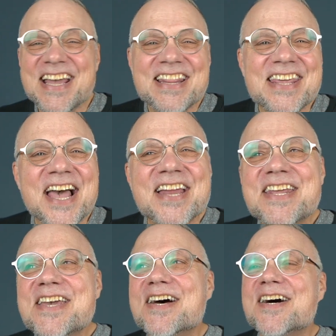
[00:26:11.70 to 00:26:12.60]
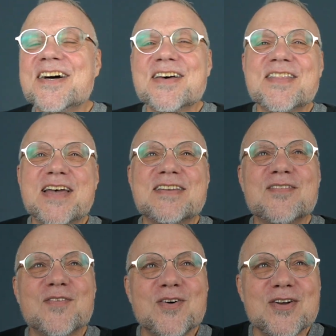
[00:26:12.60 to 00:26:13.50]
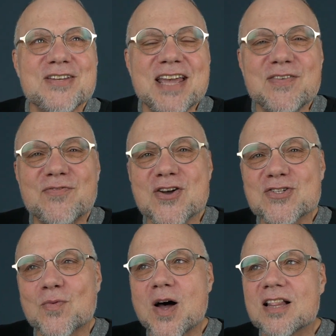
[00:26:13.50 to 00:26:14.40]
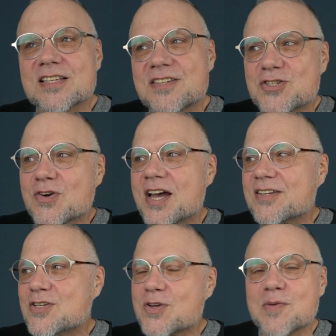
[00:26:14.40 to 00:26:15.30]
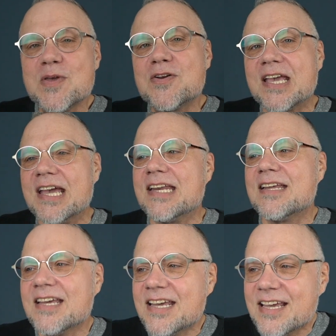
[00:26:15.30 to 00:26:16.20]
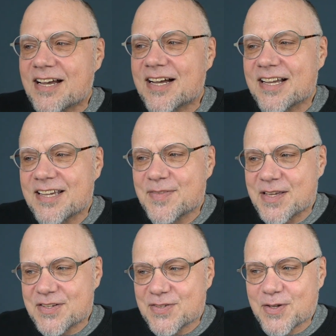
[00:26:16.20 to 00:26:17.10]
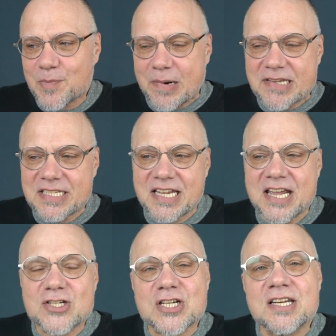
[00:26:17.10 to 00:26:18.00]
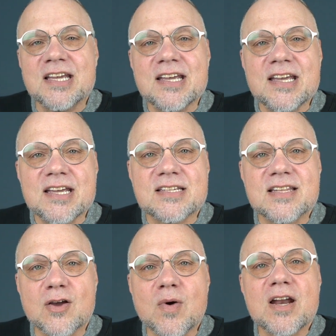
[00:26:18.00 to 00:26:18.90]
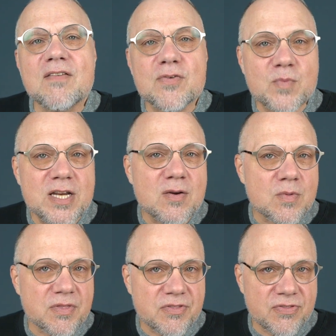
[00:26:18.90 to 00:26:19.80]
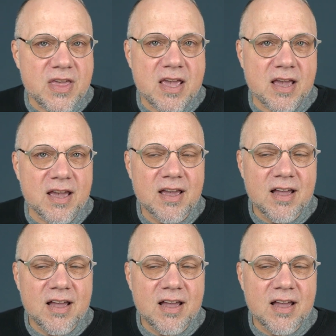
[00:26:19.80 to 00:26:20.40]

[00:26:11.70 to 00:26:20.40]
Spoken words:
The idea that David Foster Wallace is trying to communicate in this little presentation is that quite often we don't think